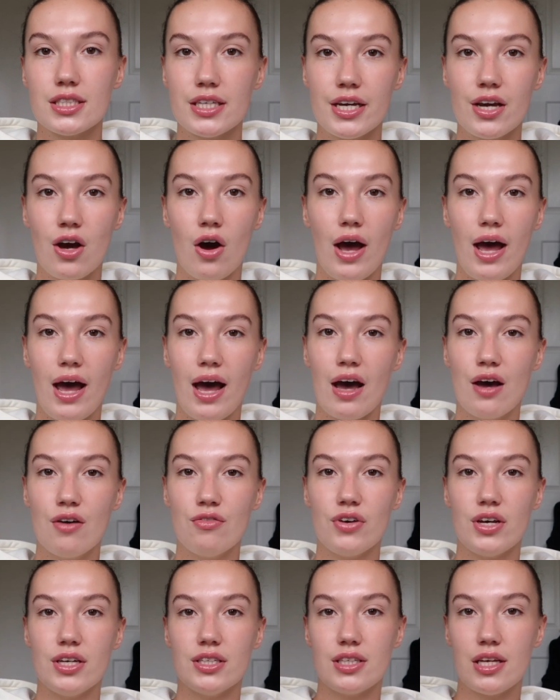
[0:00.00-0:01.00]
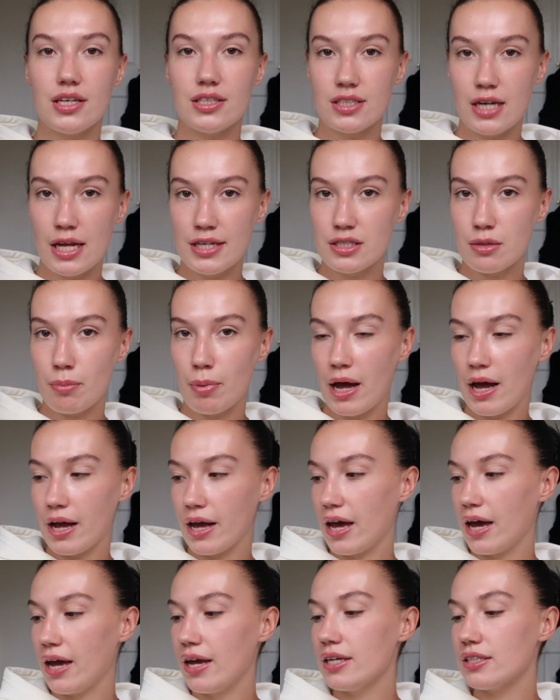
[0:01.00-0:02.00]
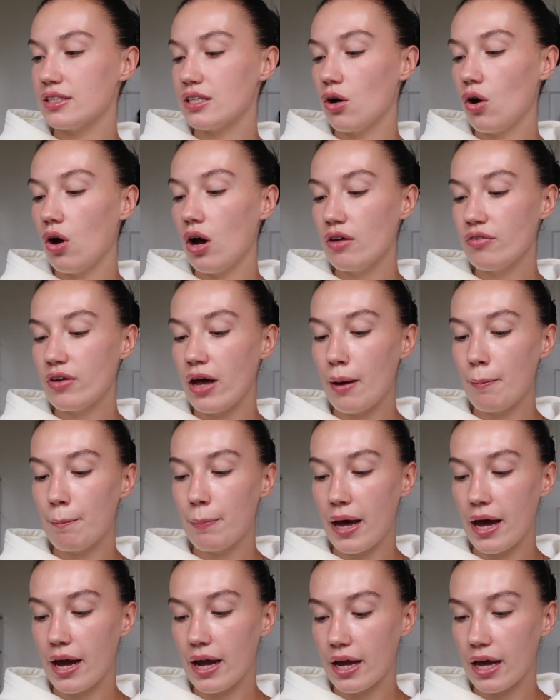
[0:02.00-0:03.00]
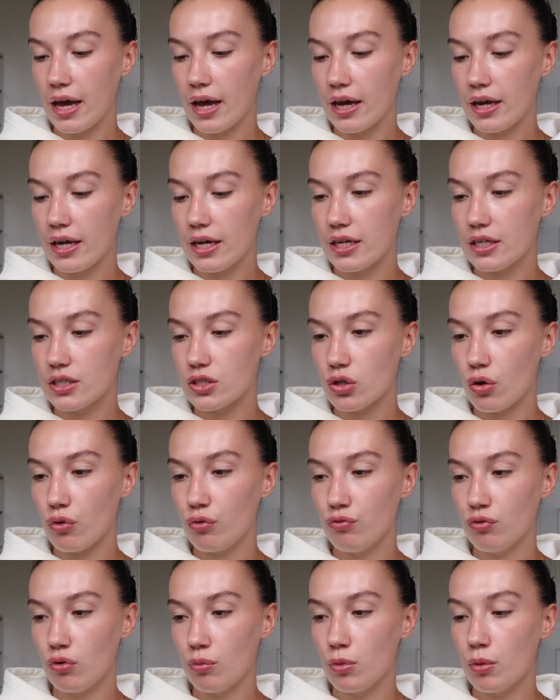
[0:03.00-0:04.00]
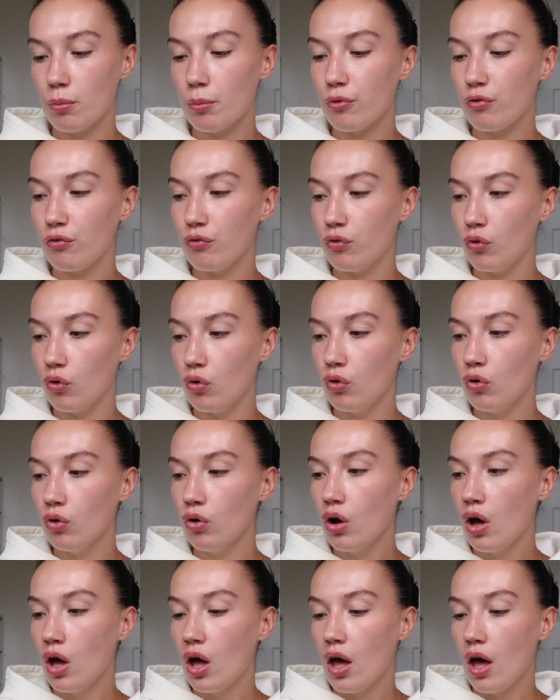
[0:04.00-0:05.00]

thing i have is their slender pancakes now i've had pancakes from them before